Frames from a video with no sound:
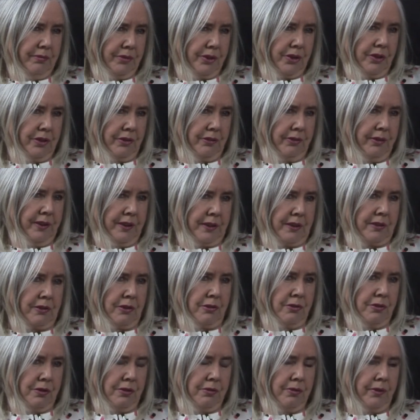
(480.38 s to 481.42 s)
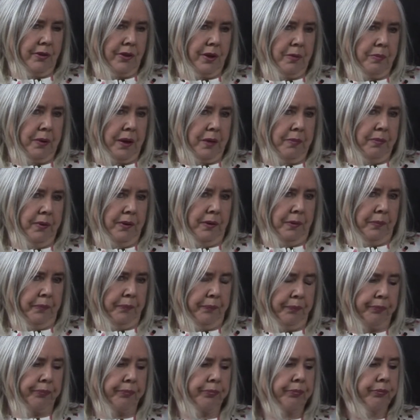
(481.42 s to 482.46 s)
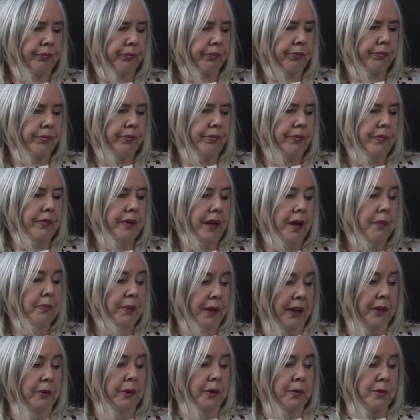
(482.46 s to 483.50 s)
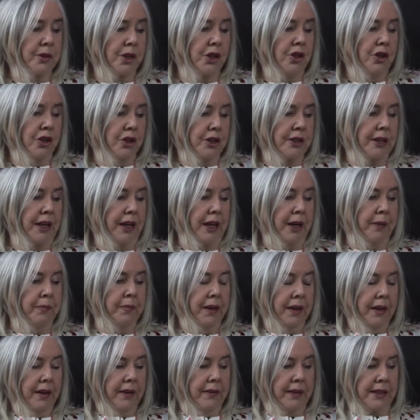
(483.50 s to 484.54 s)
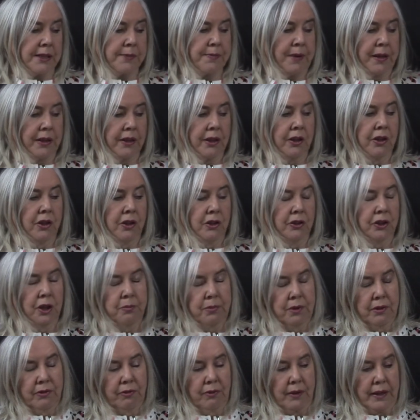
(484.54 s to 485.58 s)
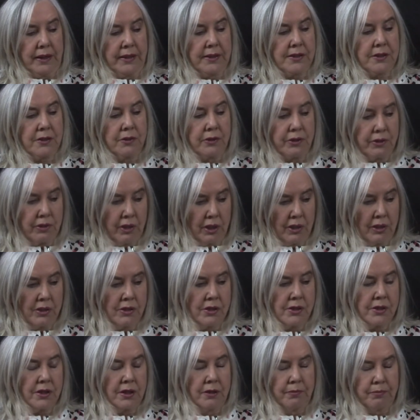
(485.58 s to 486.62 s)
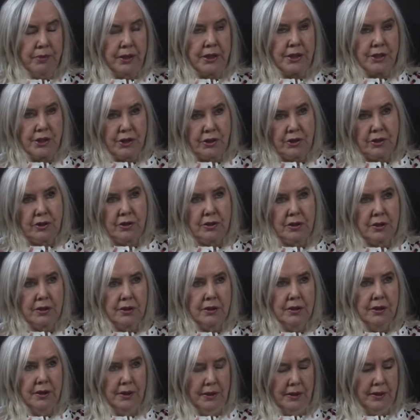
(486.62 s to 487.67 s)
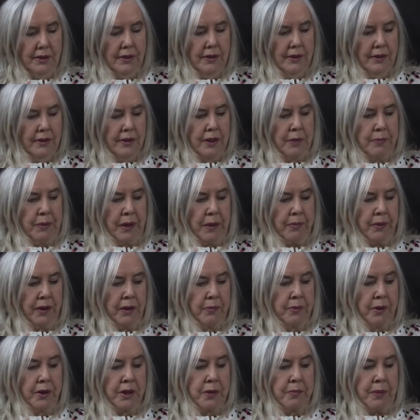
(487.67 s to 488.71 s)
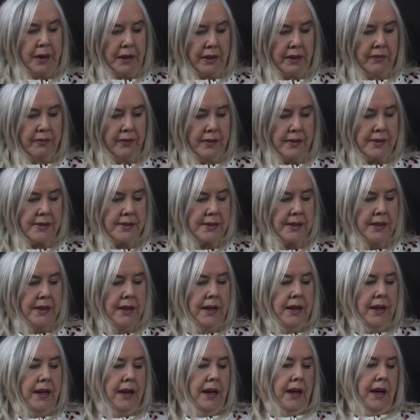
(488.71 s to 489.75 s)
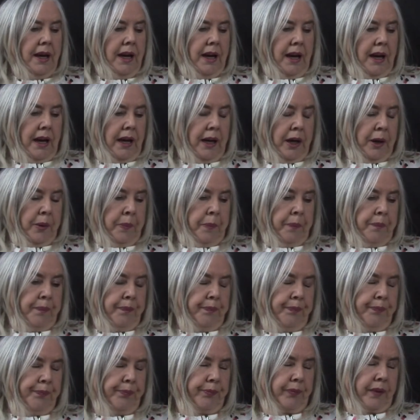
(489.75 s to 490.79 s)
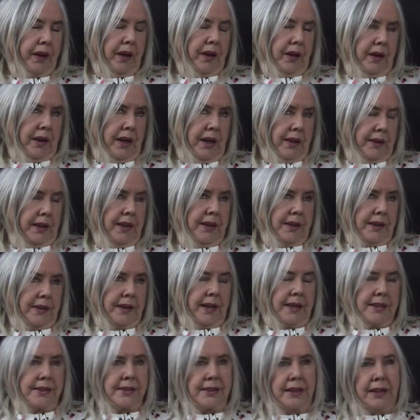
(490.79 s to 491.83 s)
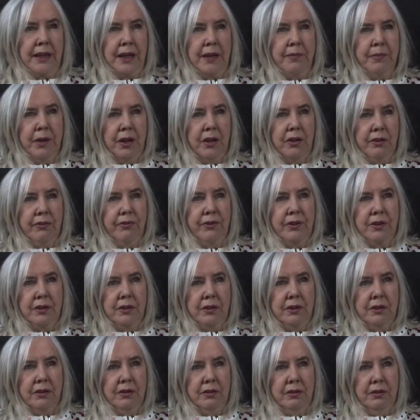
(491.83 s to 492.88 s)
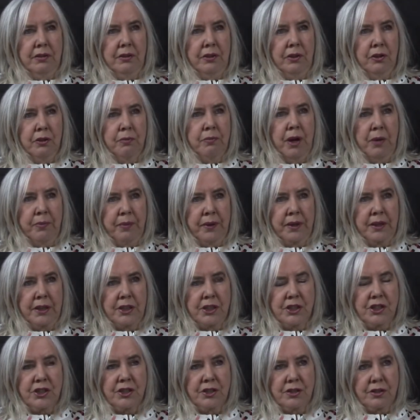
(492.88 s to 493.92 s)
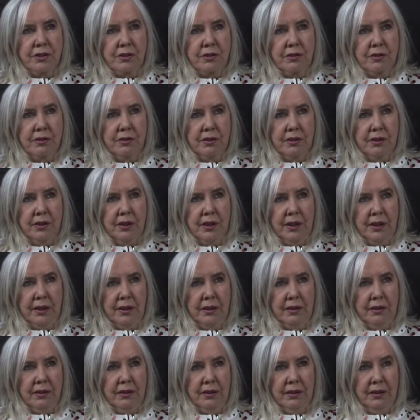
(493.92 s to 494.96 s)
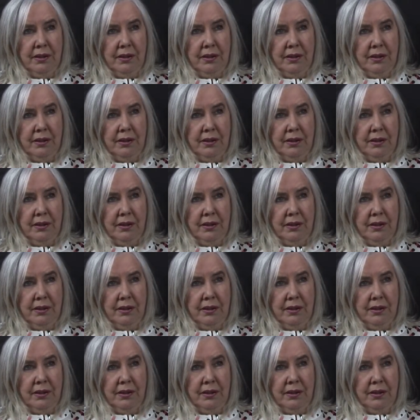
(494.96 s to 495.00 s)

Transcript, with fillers: sort of had a note with the people. But anyway, it was a long time. They spent a long number of weeks going round and preaching to the, the people about the benefits. Um, again, at that time, a lot of the young population uh,